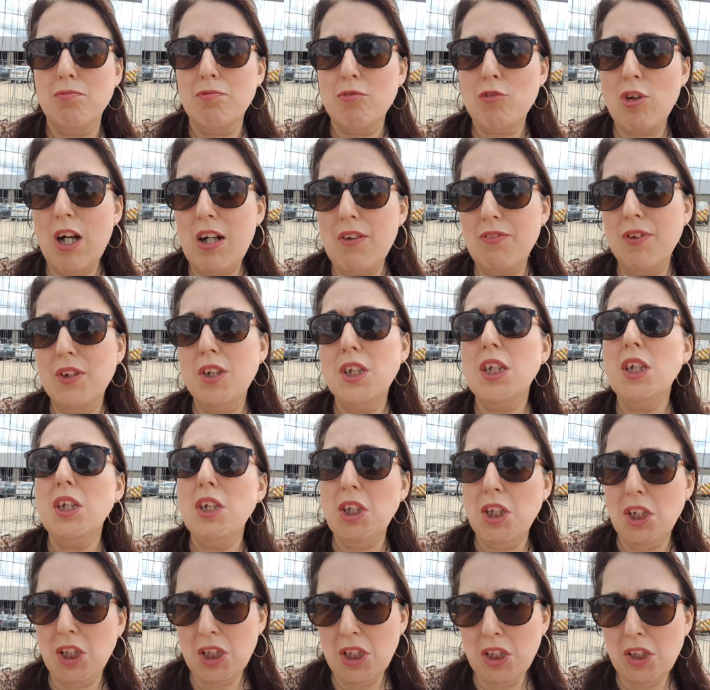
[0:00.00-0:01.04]
Travel
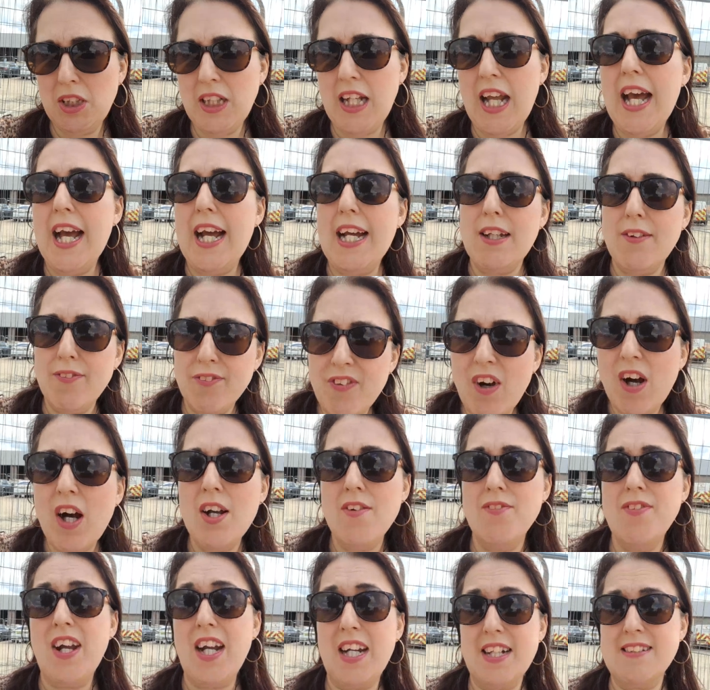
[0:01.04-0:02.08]
News UK
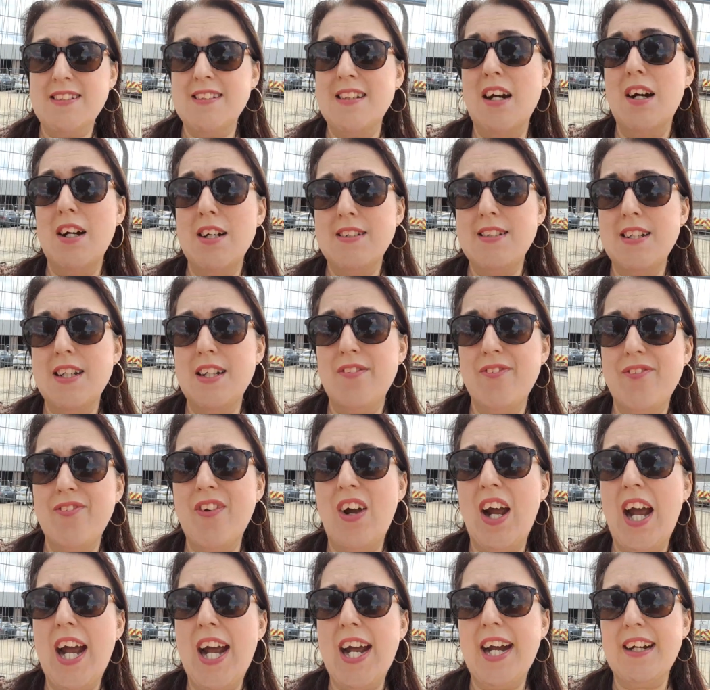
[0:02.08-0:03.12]
5 exciting
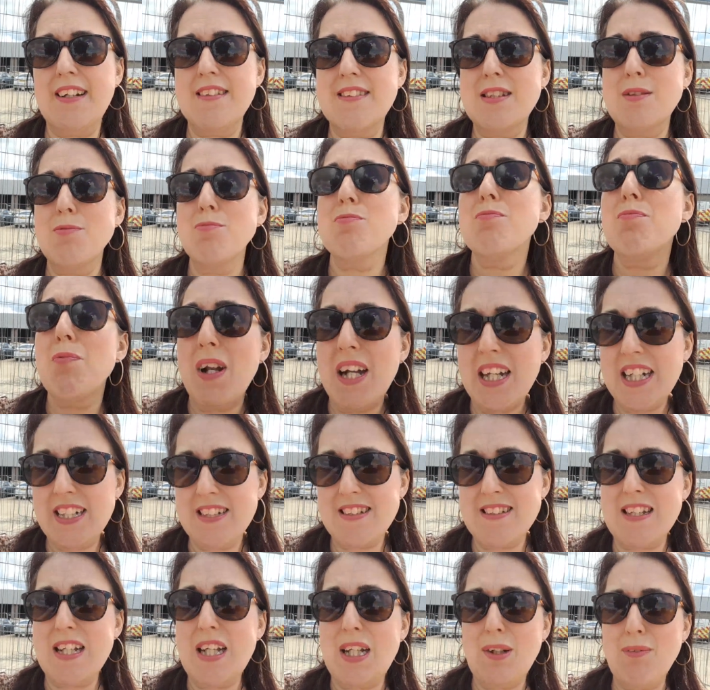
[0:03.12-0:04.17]
facts.
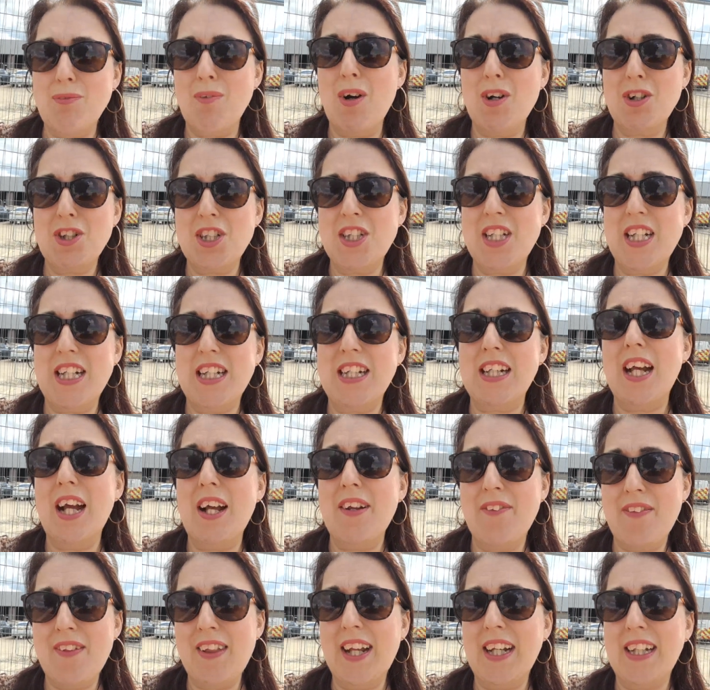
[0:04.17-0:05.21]
Please keep watching
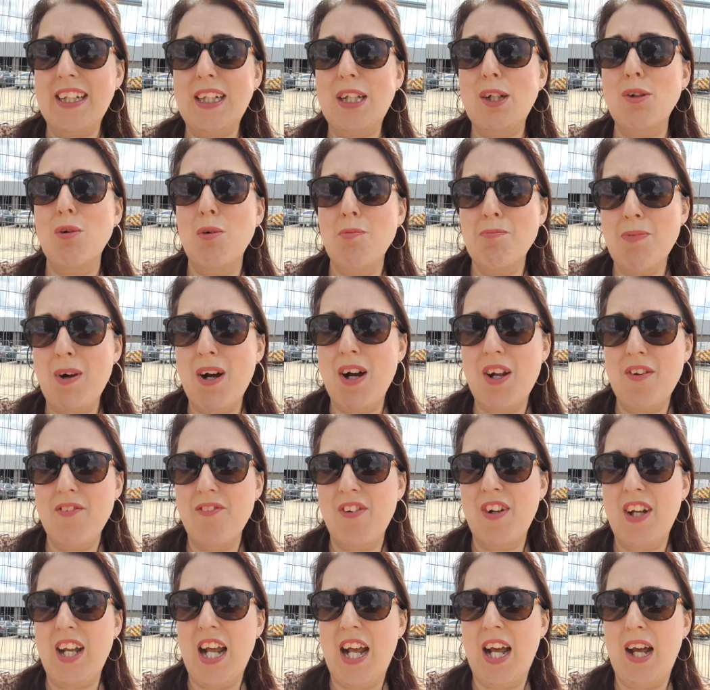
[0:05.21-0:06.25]
and thank you and bye
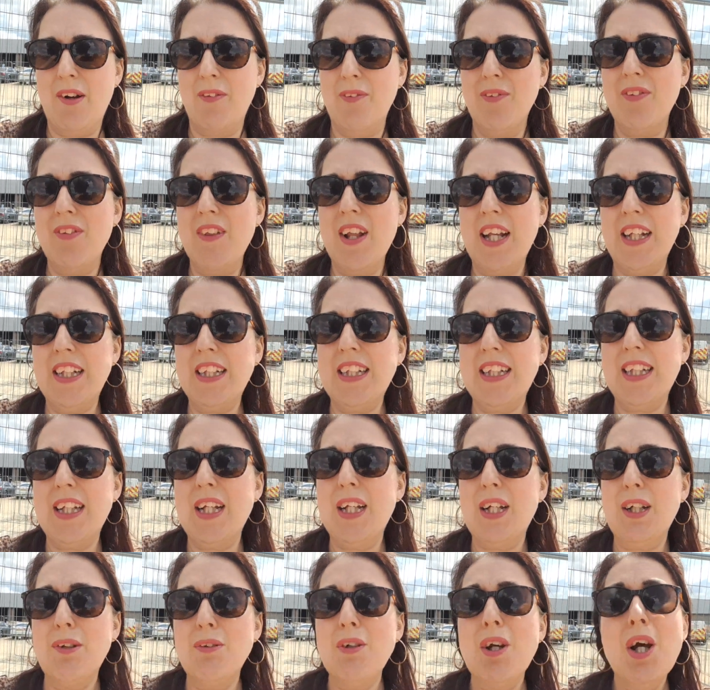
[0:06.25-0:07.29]
for now. Thank
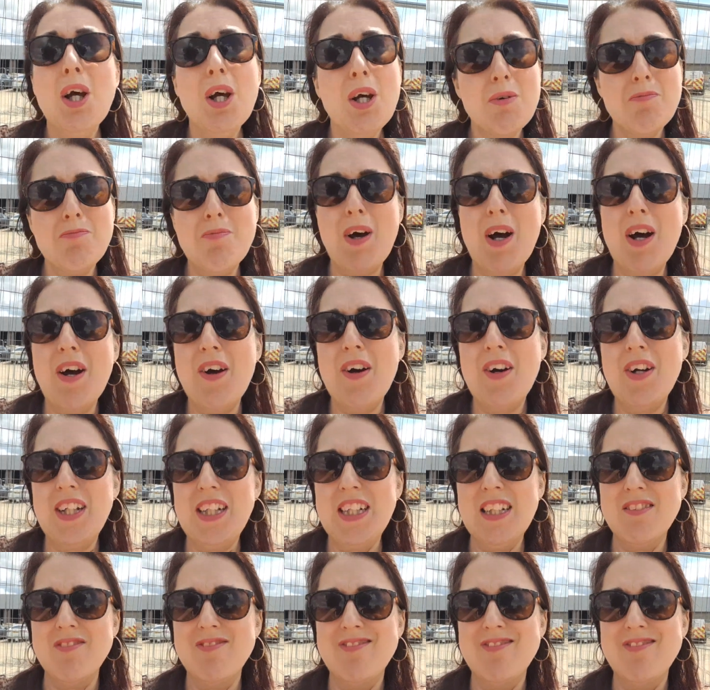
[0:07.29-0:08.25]
you. Bye.